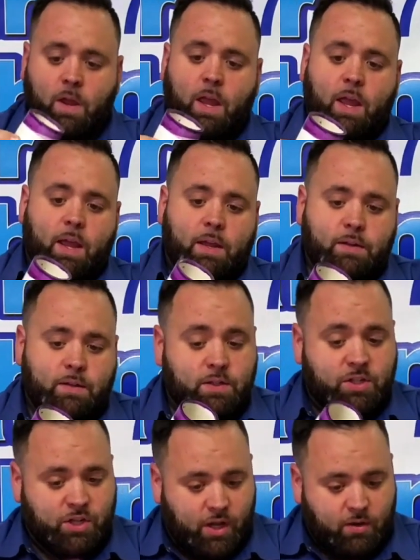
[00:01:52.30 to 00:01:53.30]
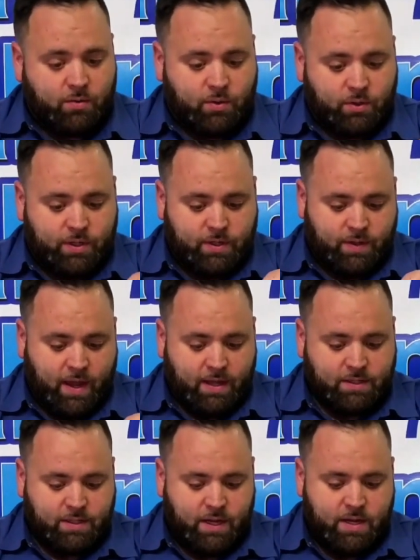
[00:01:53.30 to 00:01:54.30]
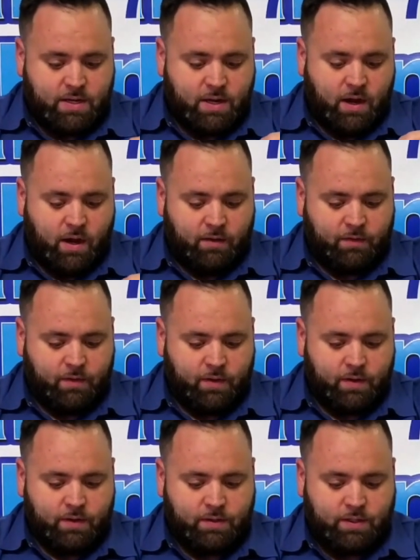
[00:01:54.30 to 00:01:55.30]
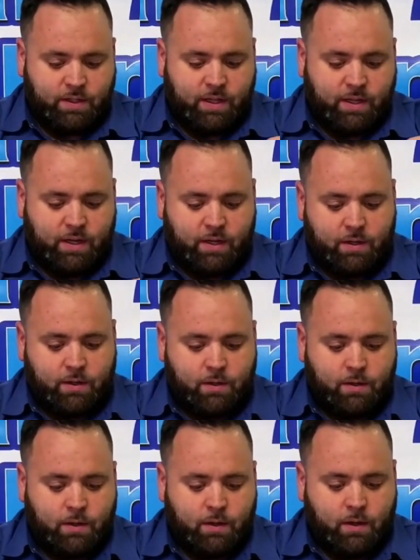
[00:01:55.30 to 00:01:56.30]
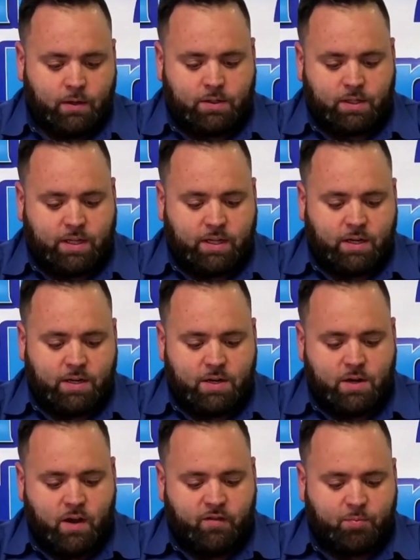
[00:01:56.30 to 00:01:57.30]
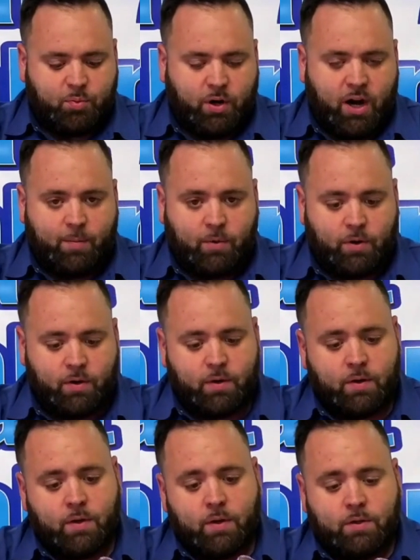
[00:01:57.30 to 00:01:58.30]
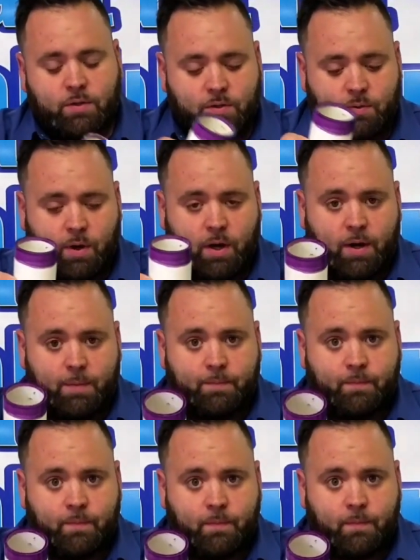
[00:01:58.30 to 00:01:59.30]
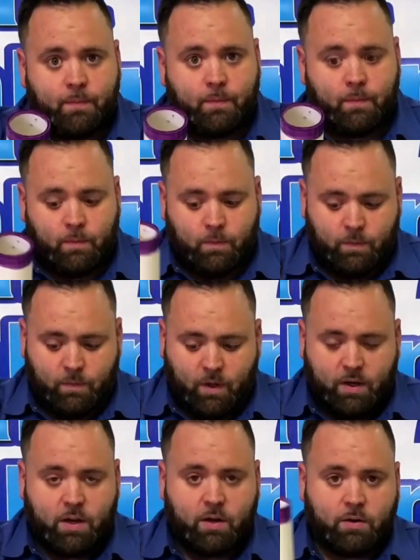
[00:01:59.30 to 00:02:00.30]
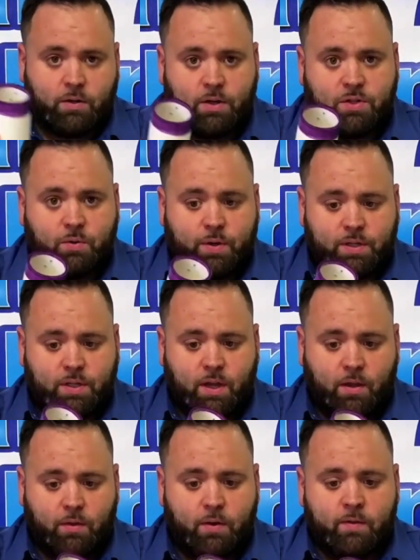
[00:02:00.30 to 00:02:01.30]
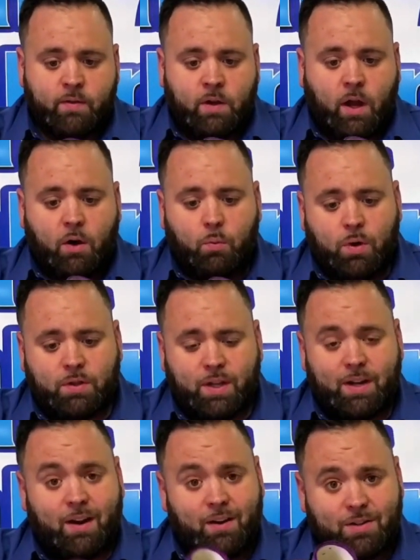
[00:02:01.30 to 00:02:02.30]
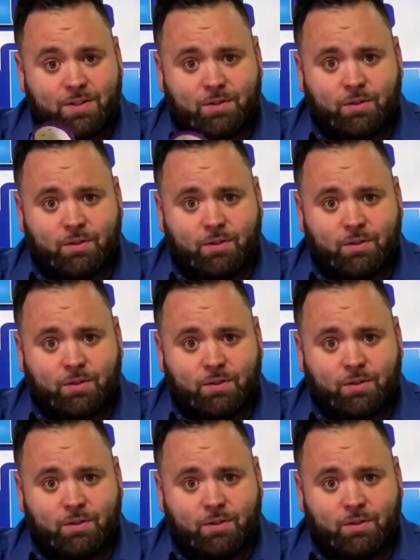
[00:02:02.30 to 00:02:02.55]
And generally that's enough to get enough primer to adhere the joint together. One thing I also